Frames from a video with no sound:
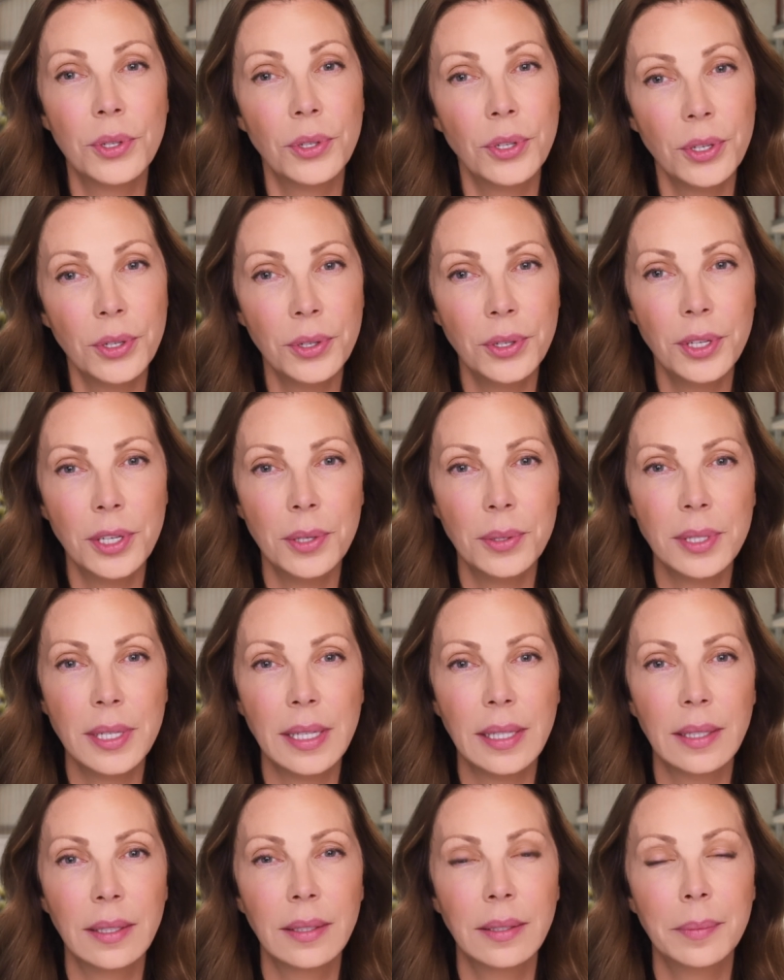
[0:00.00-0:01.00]
you're
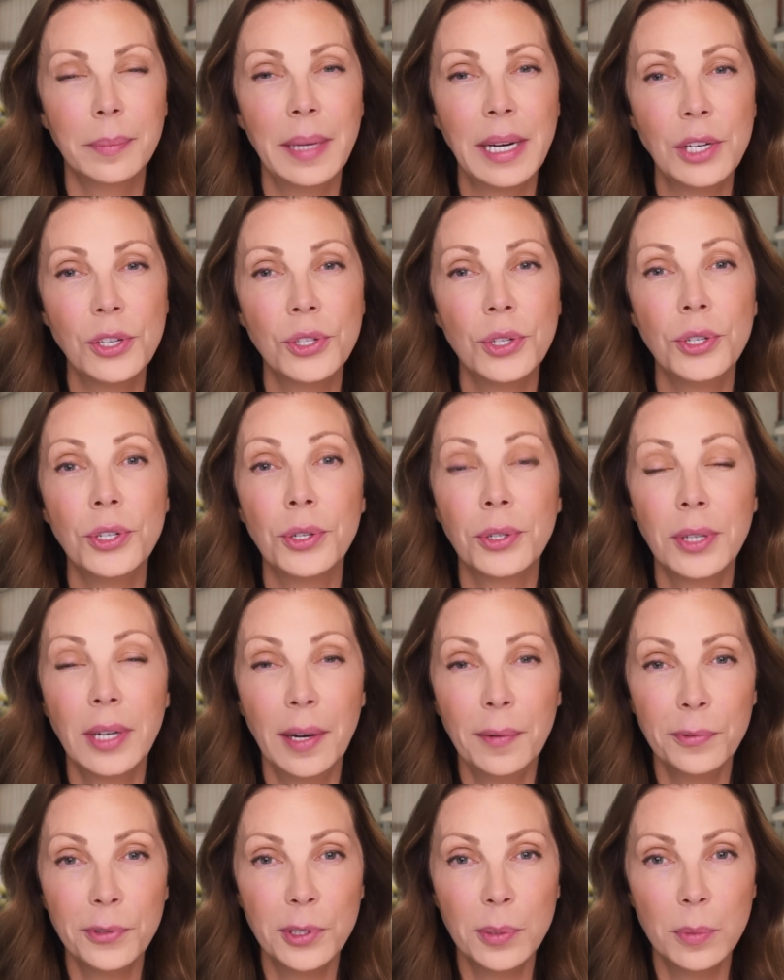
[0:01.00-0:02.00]
using. Make sure you're
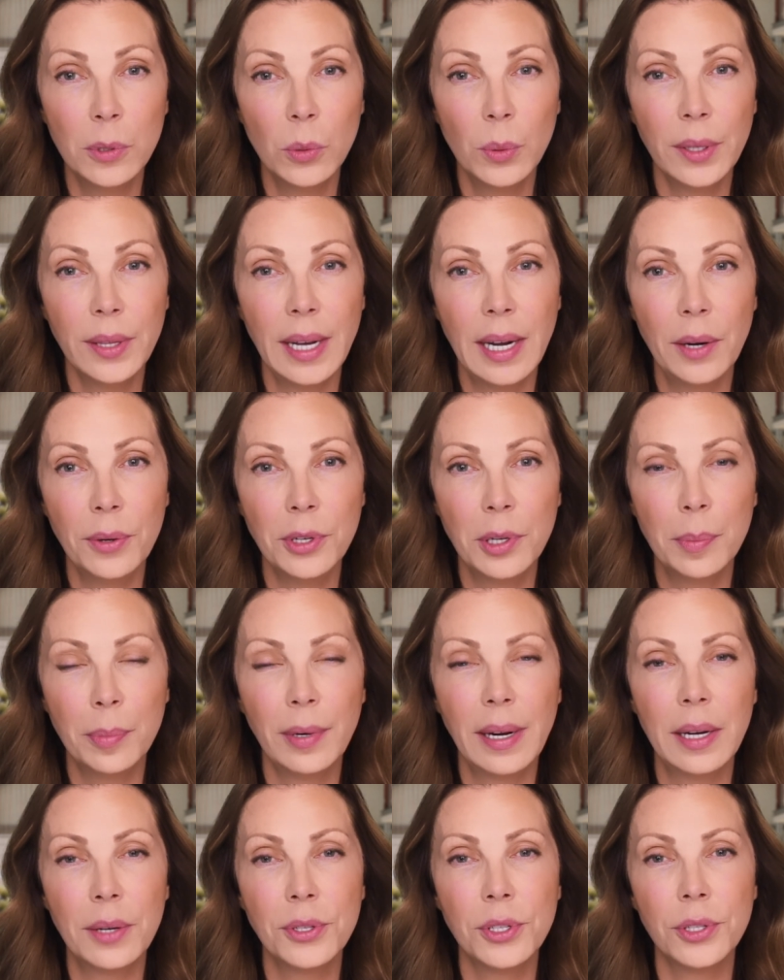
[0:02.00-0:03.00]
comfortable with how your
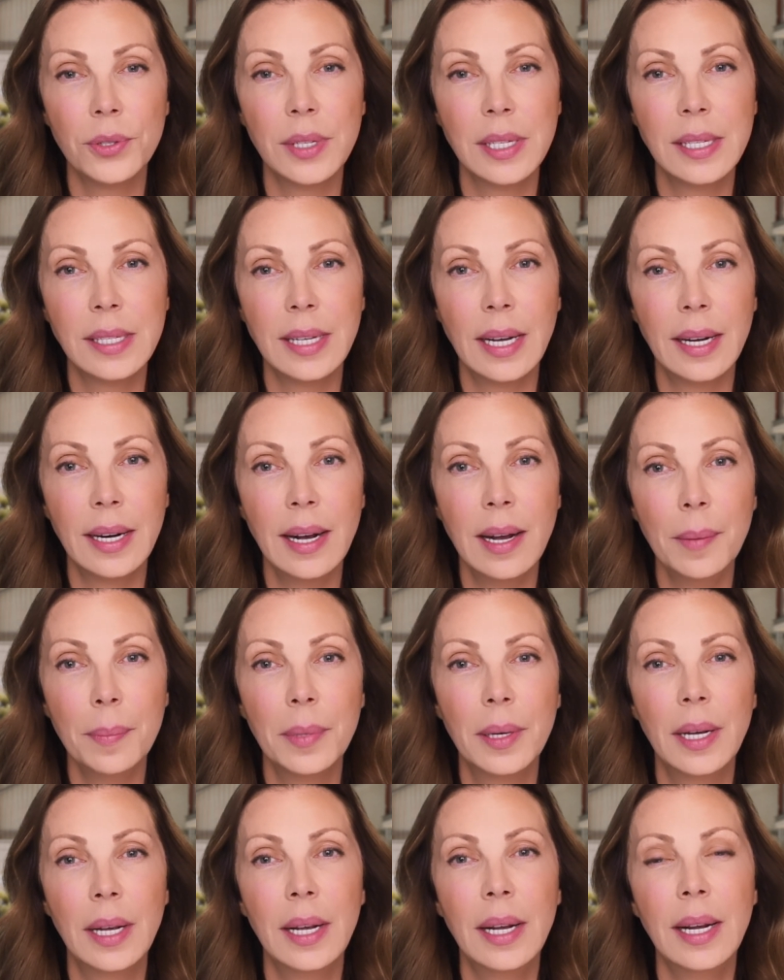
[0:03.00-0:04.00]
browser is set up
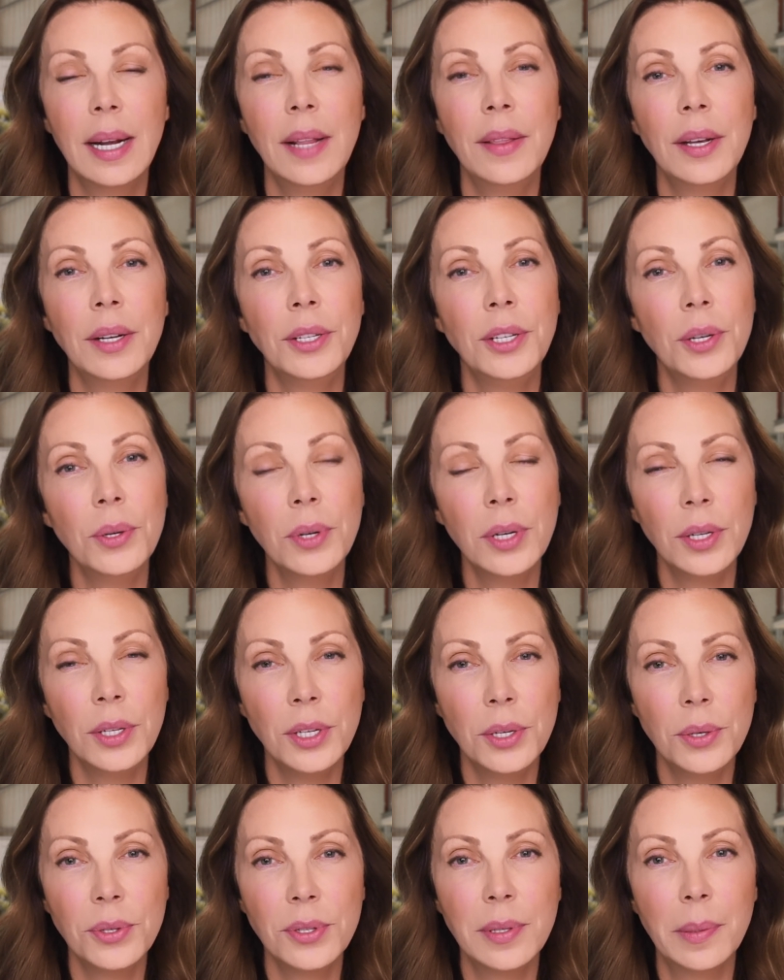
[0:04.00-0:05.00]
and that you can
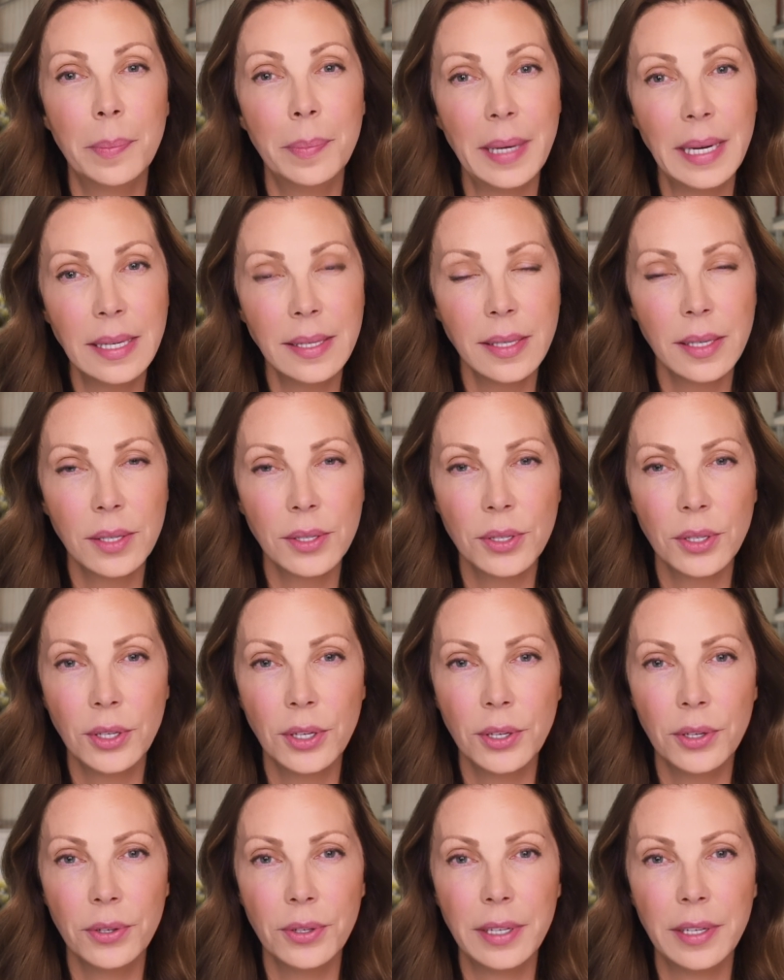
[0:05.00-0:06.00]
use the basic
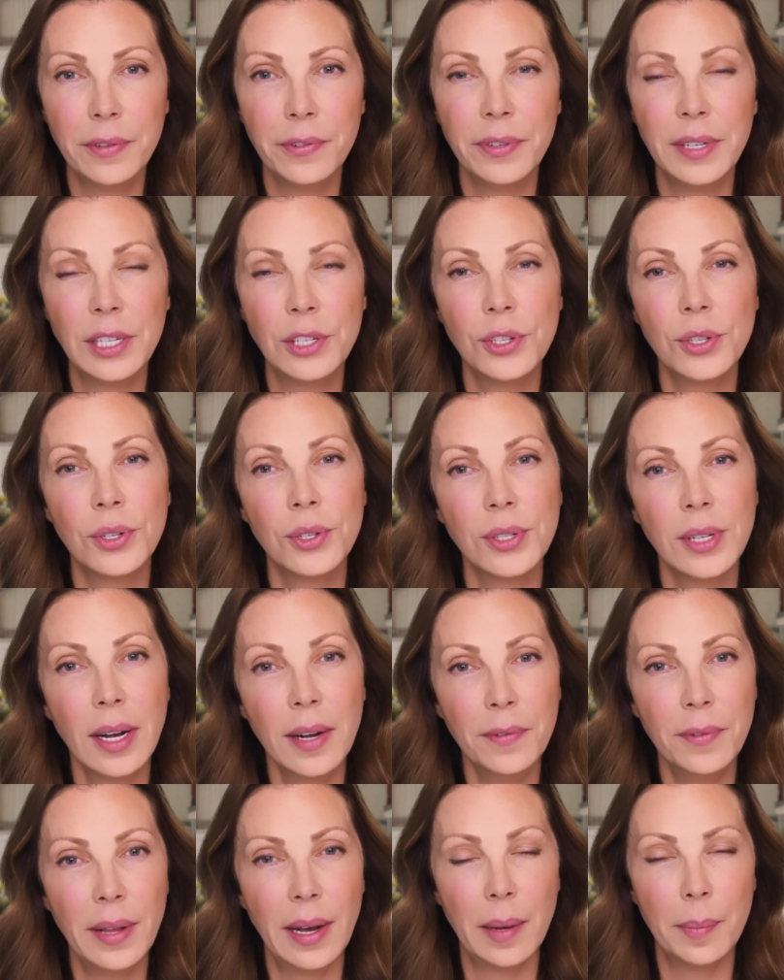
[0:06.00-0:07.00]
security features
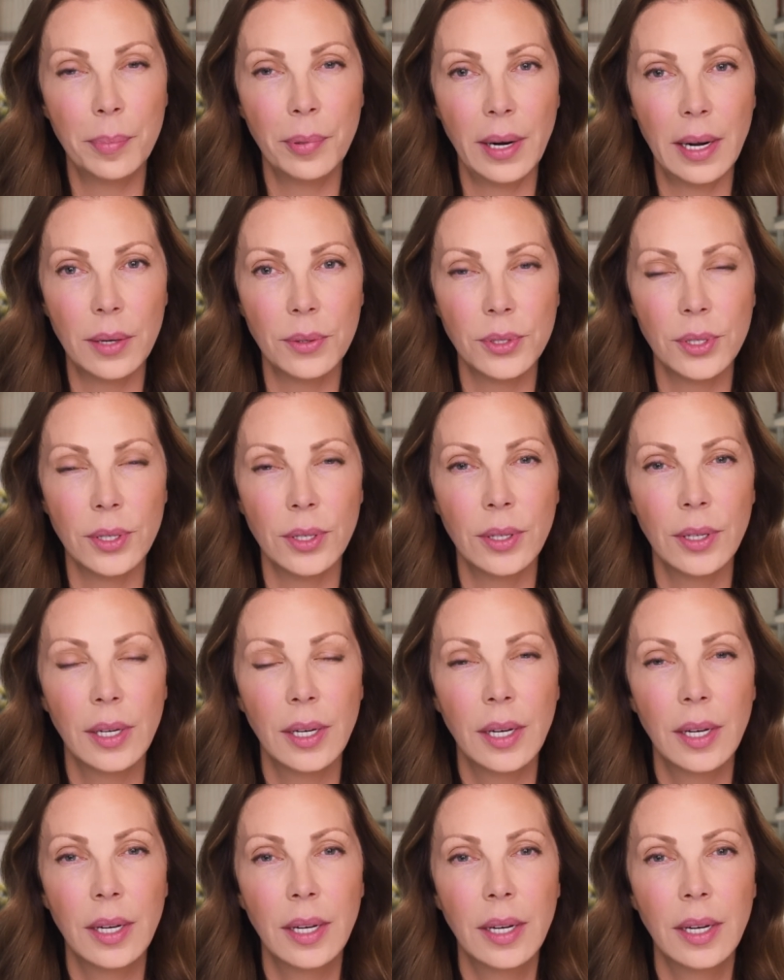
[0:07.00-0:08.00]
of that browser.
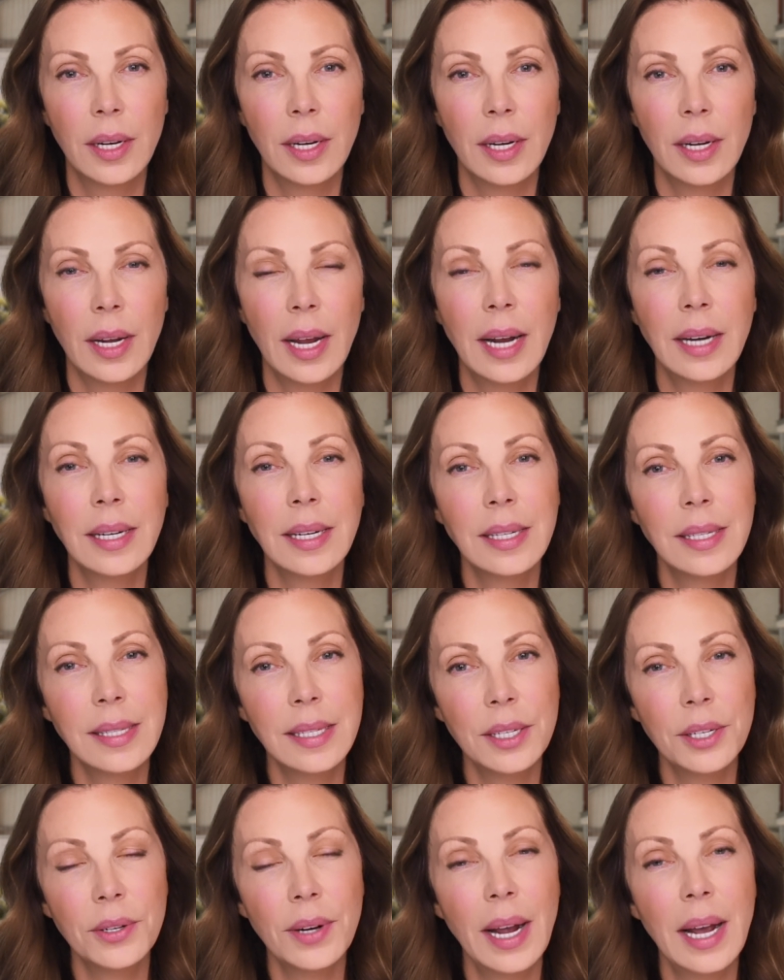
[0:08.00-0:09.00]
And
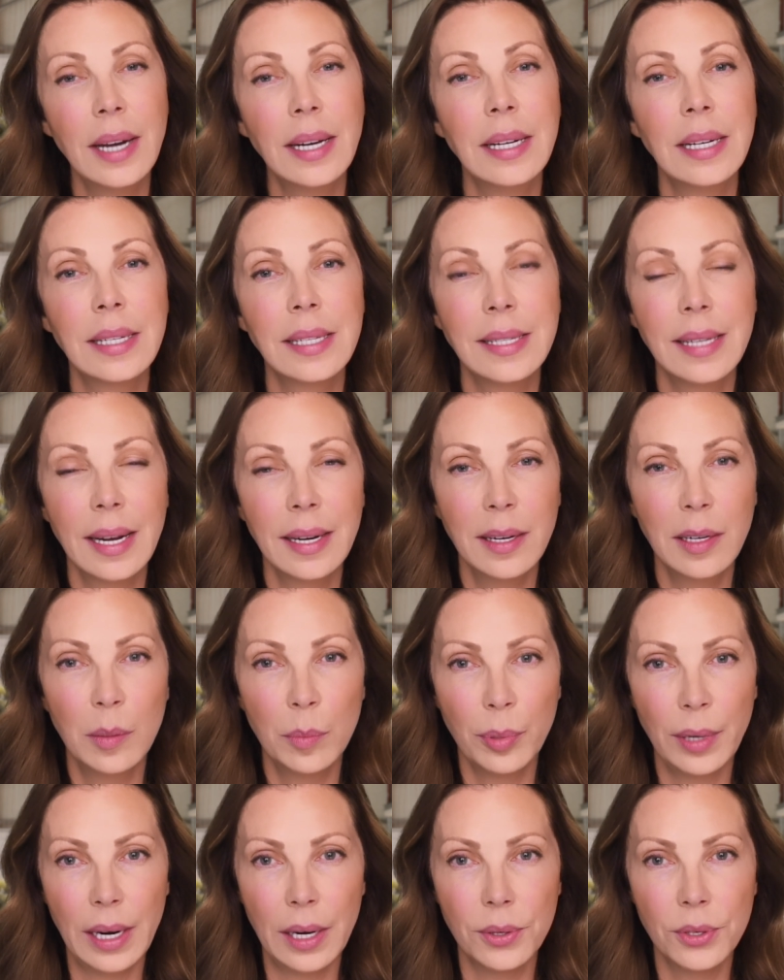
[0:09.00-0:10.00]
consider adding a second
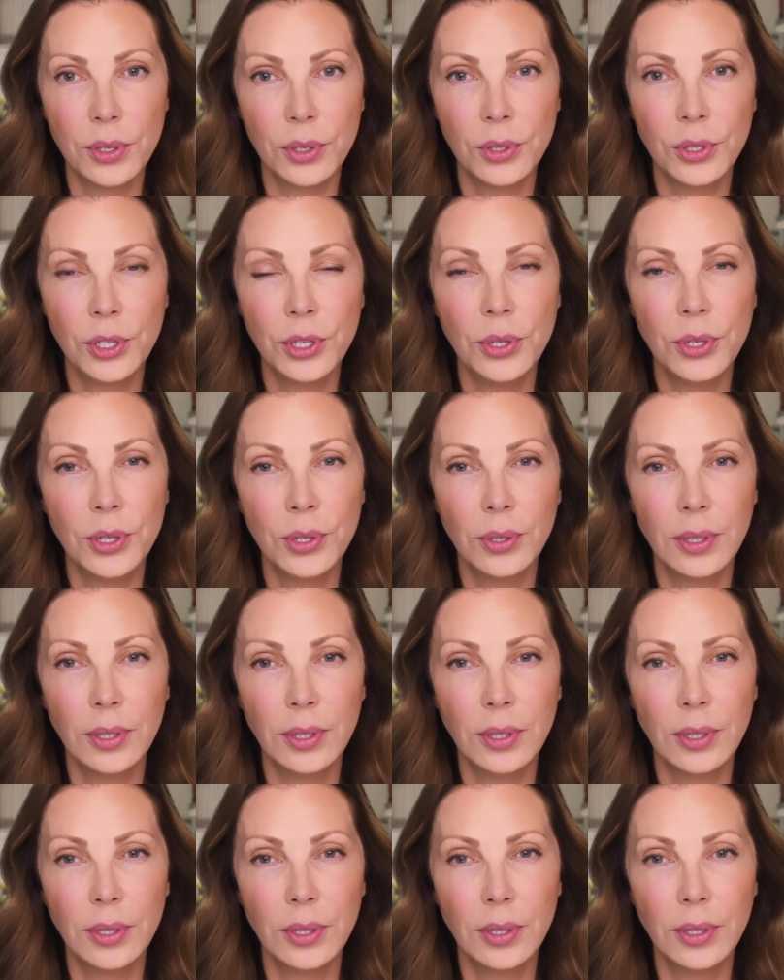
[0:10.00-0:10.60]
browser to your